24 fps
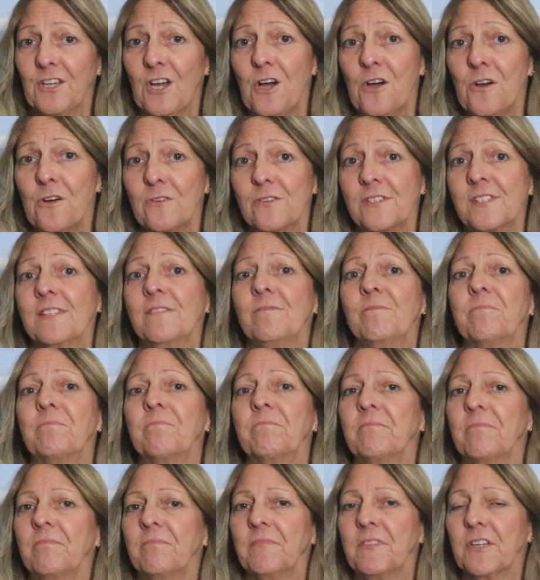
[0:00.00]
goes,
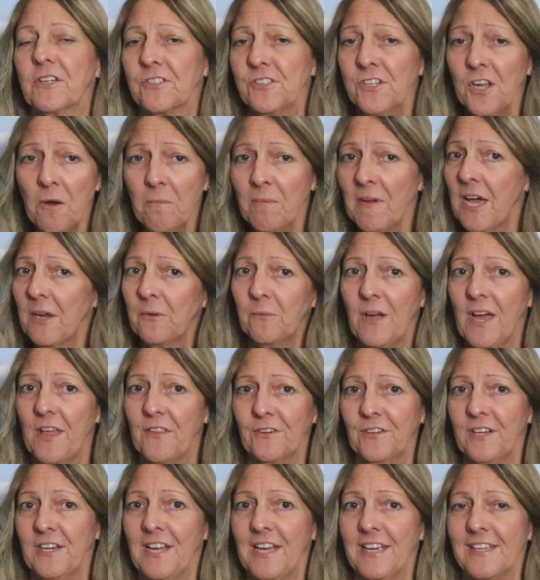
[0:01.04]
there's no bad
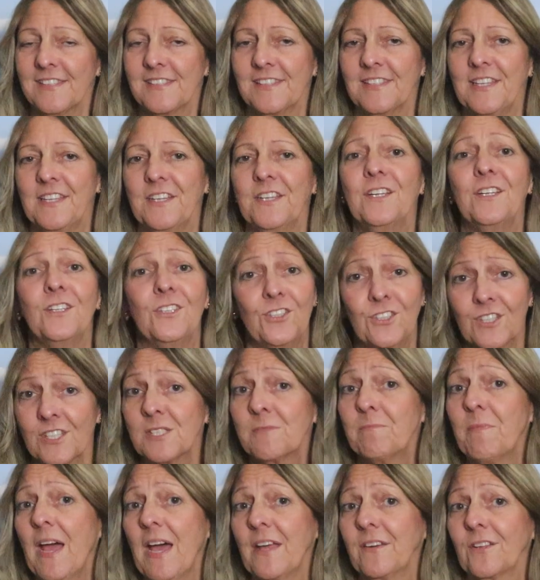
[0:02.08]
weather in Iceland,
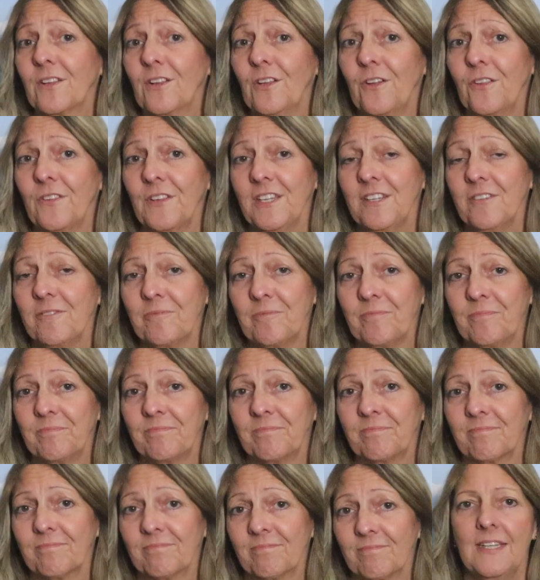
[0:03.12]
just bad clothing.
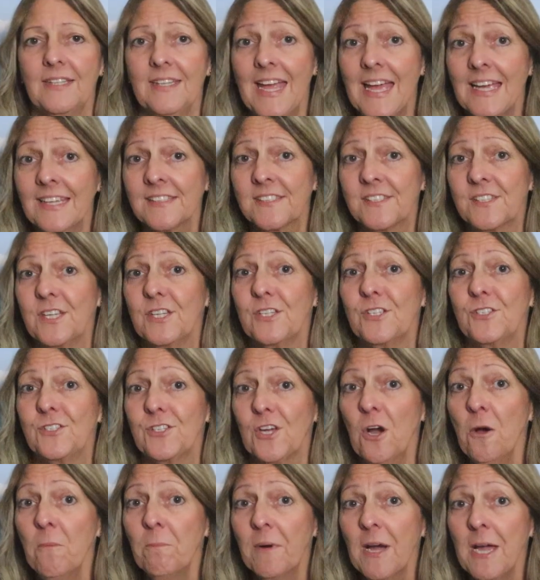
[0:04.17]
Next,
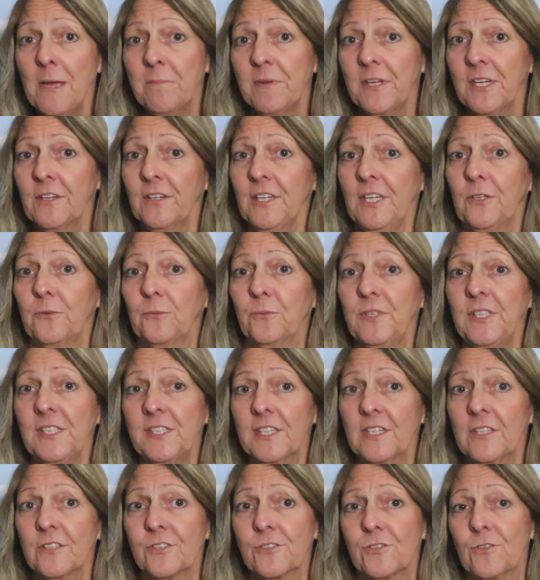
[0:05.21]
don't buy beer in
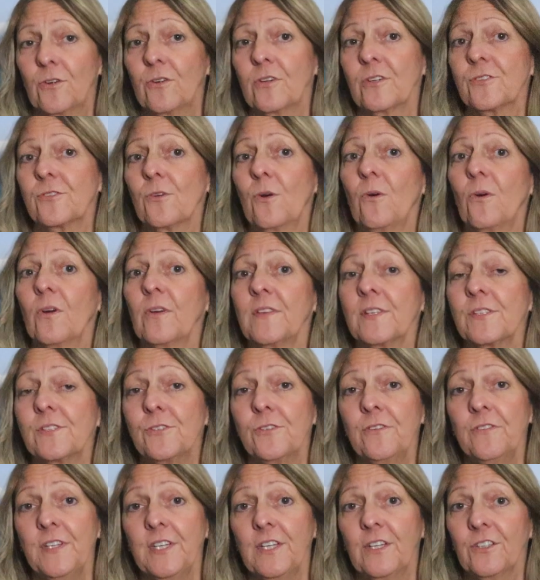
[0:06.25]
retail stores or the
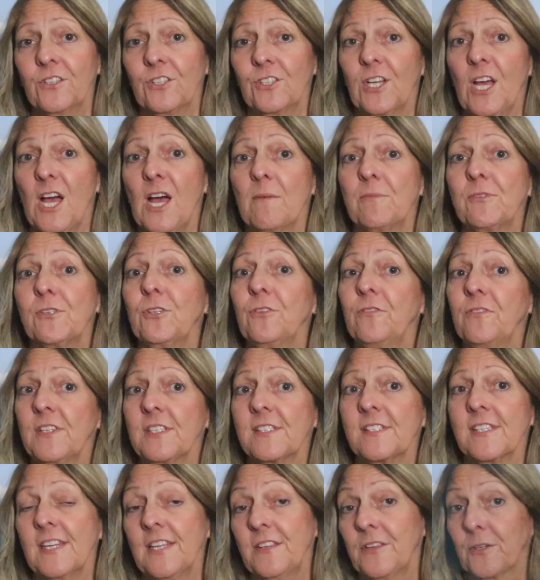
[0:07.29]
souvenir shops you
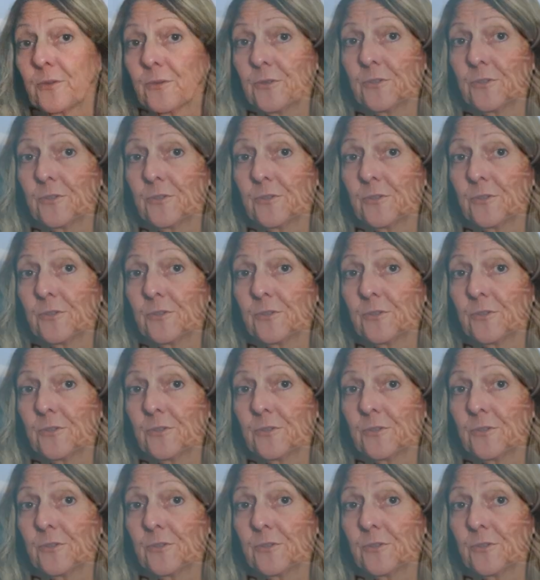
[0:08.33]
visit in the